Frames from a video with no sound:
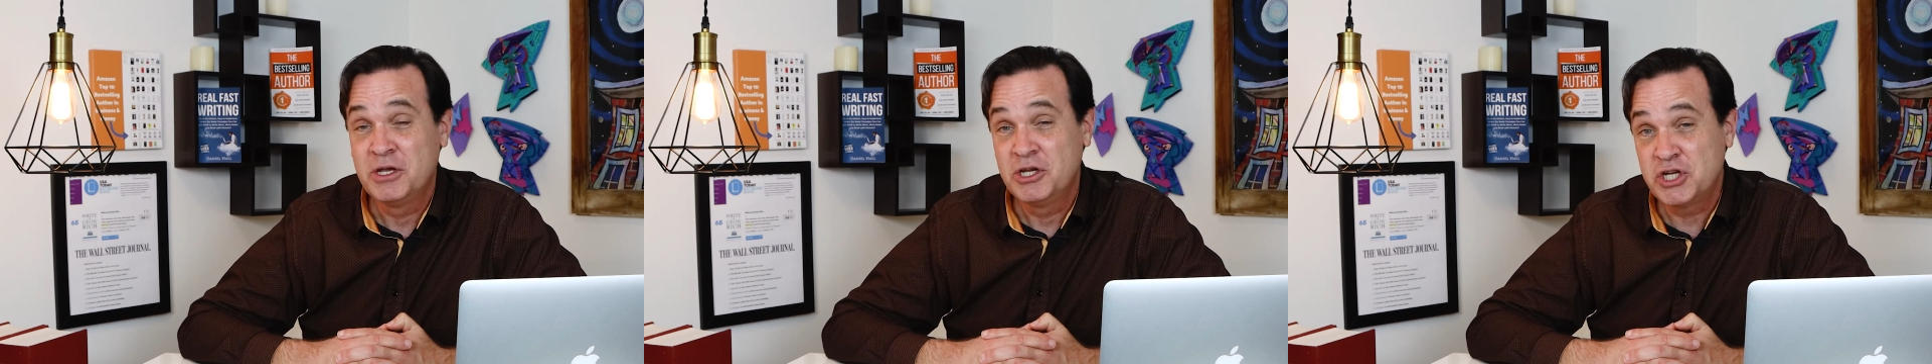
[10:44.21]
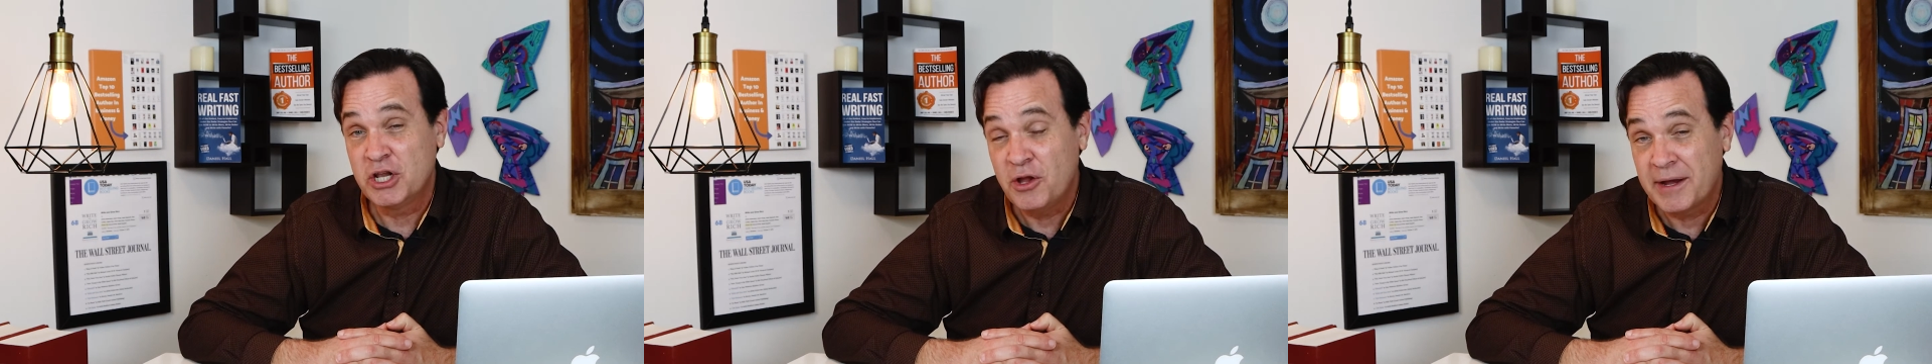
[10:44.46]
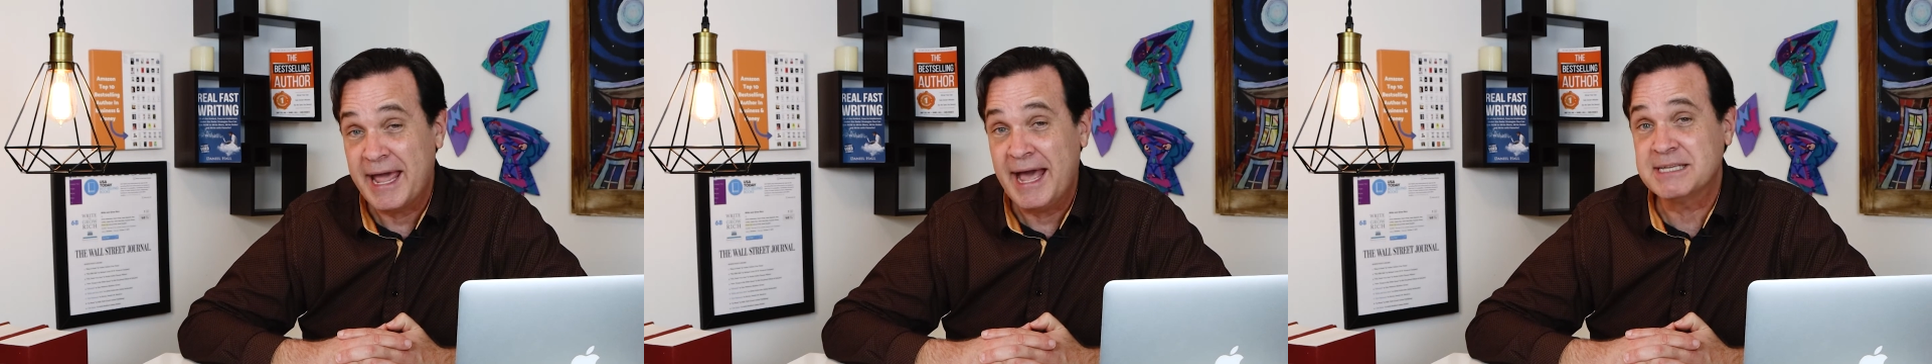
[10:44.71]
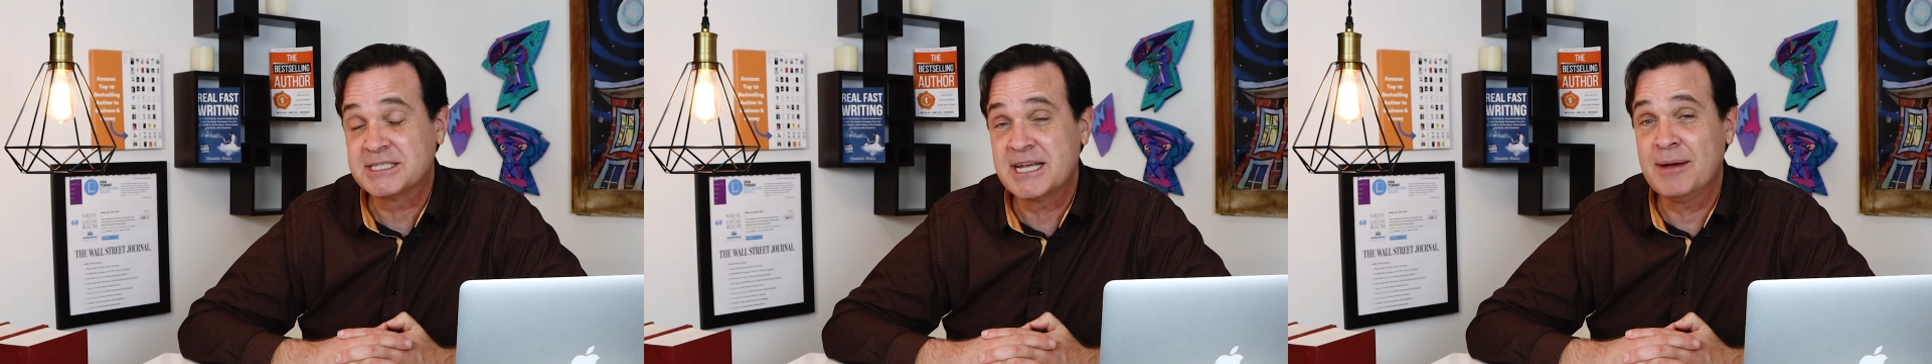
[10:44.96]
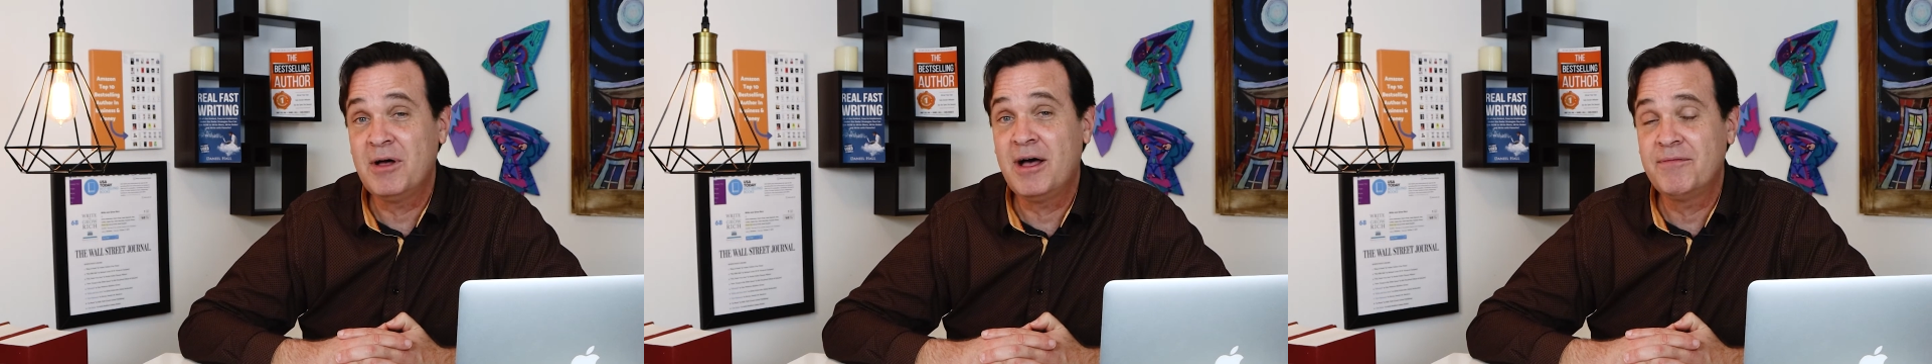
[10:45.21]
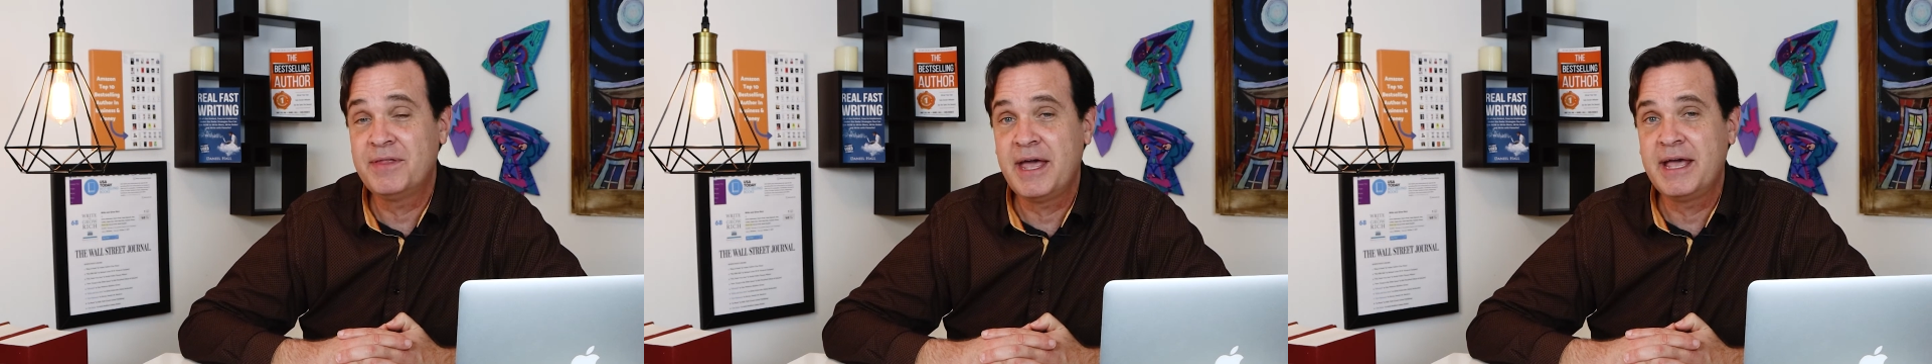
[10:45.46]
Should look at some
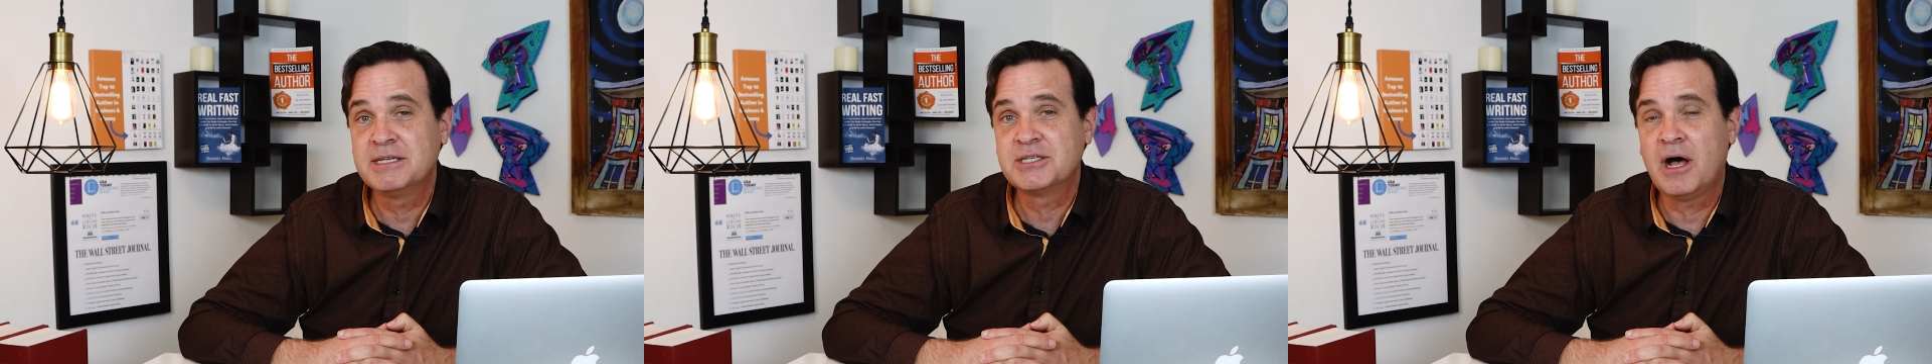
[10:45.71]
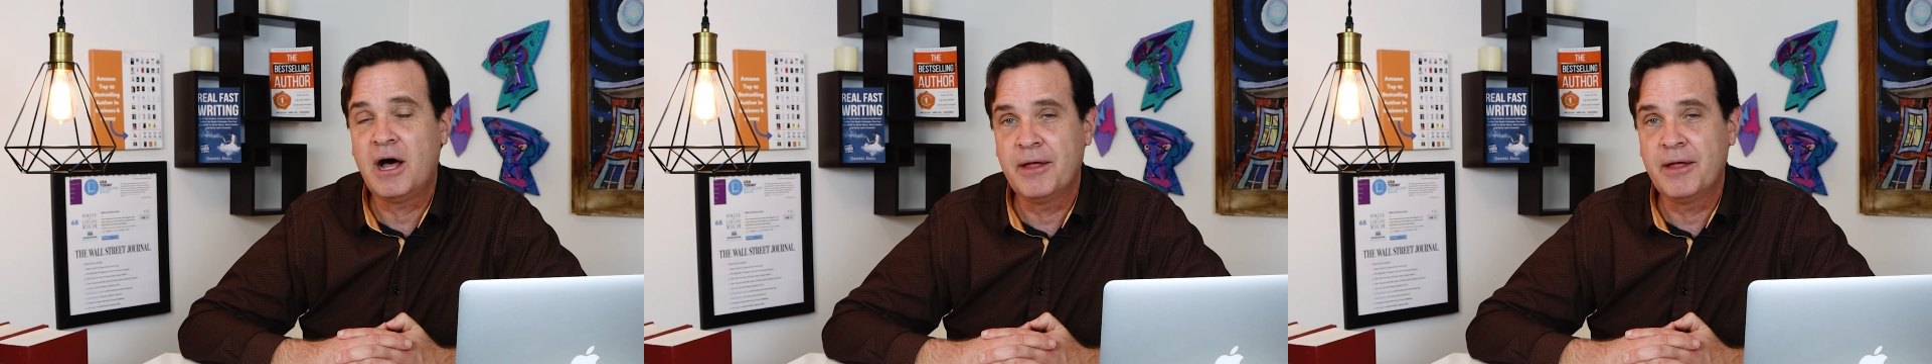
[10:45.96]
of these